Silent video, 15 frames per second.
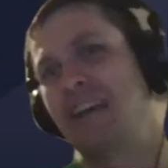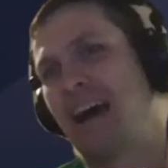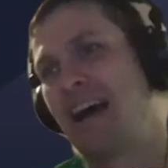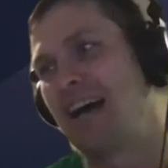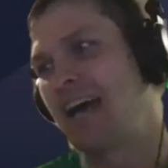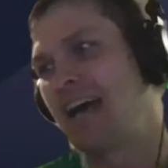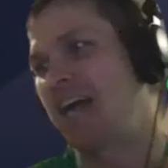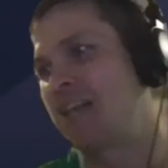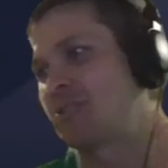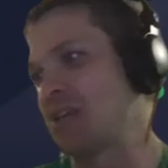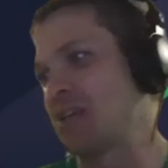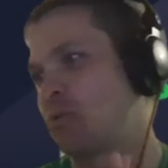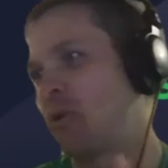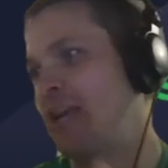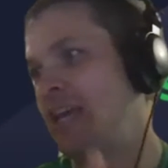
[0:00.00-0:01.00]
uh, as
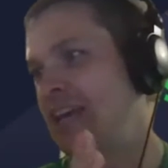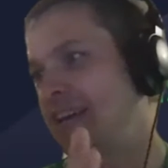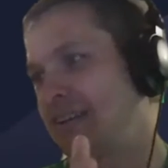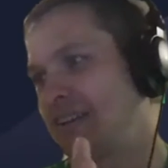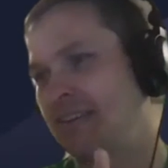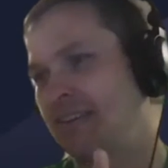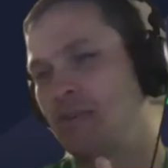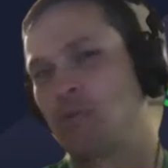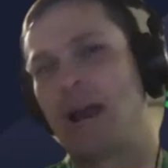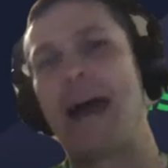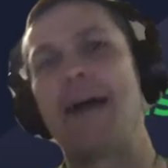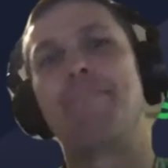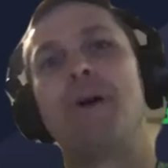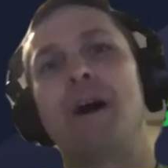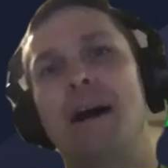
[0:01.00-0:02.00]
as we
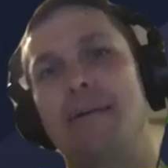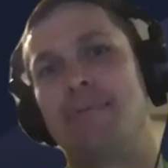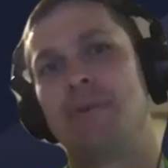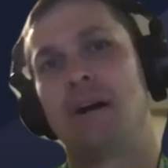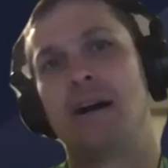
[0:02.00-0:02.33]
wrap up,